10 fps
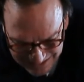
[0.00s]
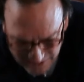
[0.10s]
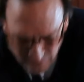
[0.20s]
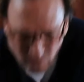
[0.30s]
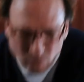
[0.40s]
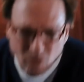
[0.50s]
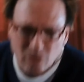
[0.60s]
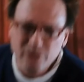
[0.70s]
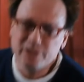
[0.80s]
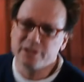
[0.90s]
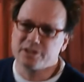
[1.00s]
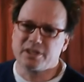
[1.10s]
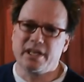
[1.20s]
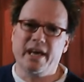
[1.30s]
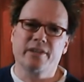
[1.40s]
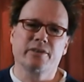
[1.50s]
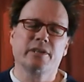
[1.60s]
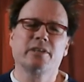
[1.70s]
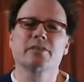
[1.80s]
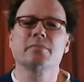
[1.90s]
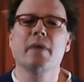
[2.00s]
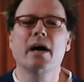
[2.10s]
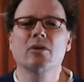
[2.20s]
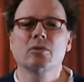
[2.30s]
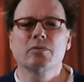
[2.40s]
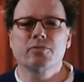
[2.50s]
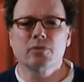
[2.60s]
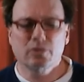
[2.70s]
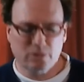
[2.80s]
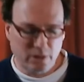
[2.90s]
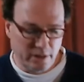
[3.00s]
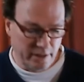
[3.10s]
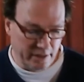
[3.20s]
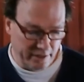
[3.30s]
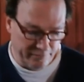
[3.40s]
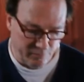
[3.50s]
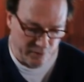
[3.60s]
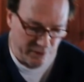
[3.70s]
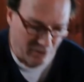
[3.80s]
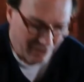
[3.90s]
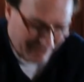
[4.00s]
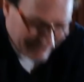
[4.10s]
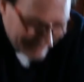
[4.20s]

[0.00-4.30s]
we're all in this together. It doesn't matter if we are